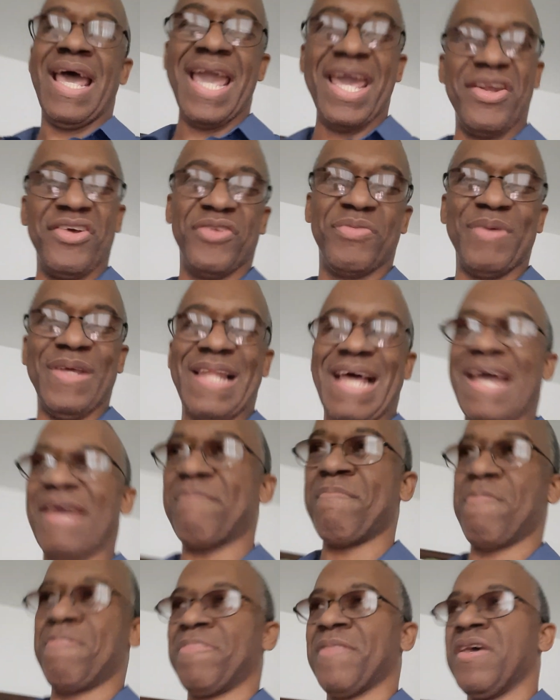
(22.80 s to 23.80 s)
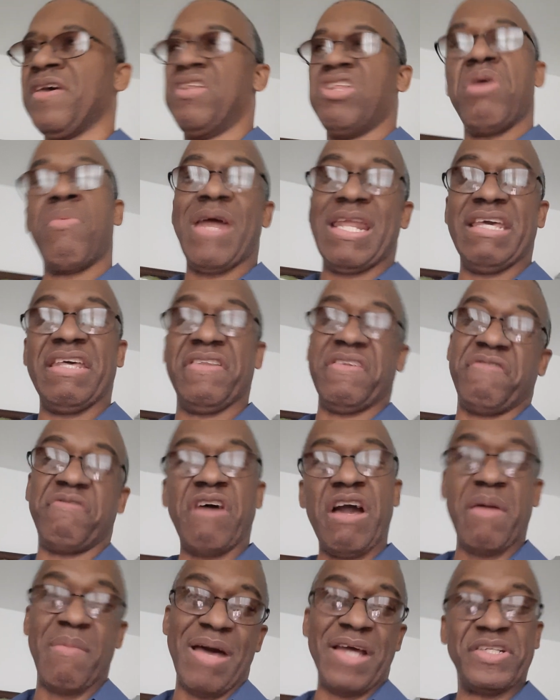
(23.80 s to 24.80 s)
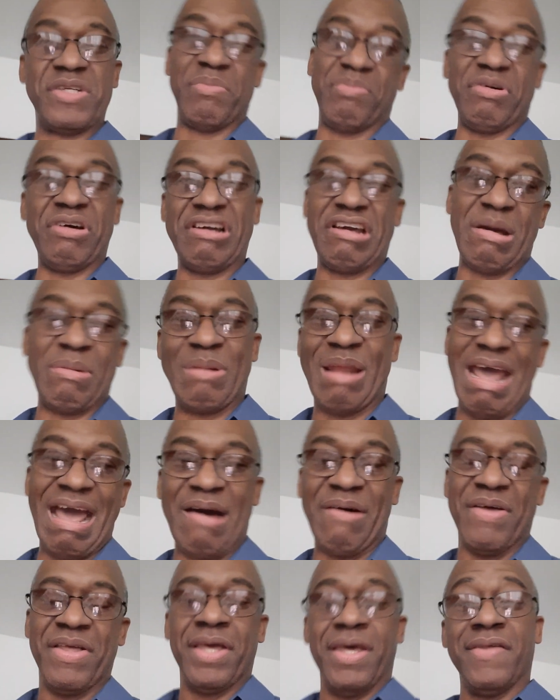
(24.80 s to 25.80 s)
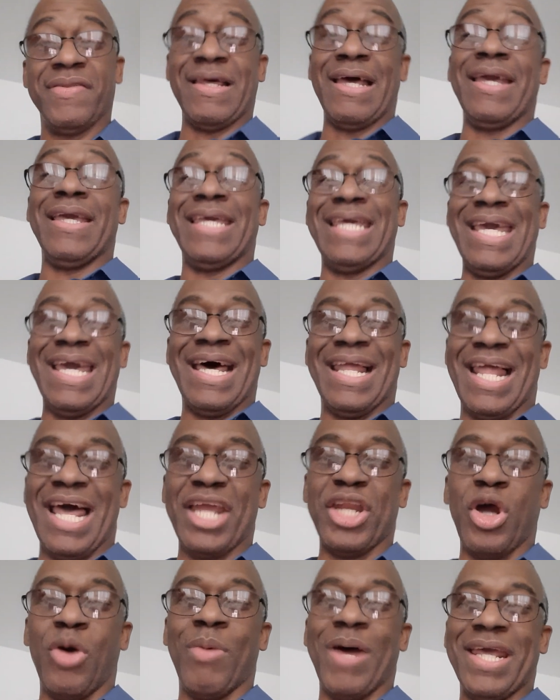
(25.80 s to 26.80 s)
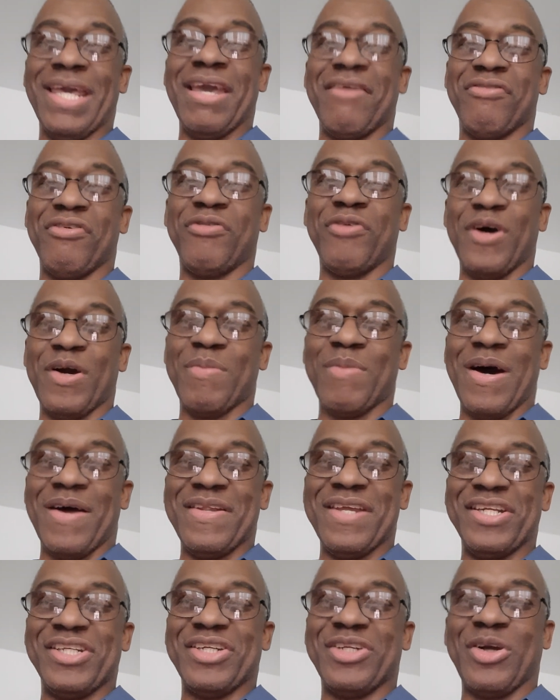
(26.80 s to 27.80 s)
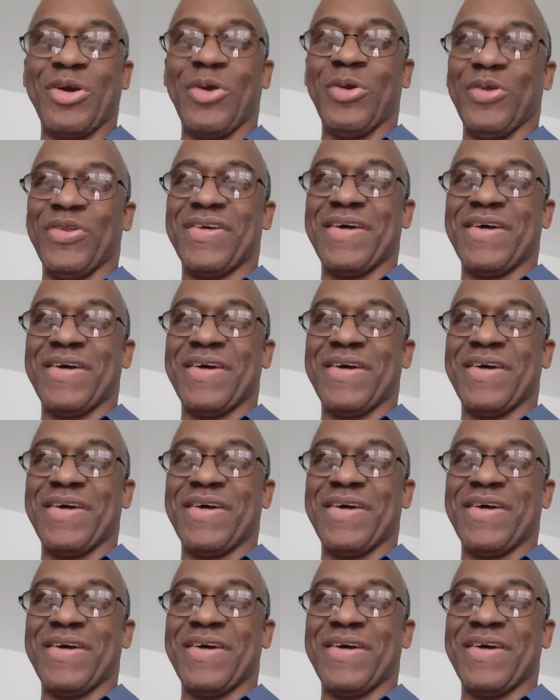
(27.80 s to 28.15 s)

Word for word: haters be like, nobody gives a fuck about your book coming out. It's like, yeah, like nobody gives a fuck about Ninja Turtles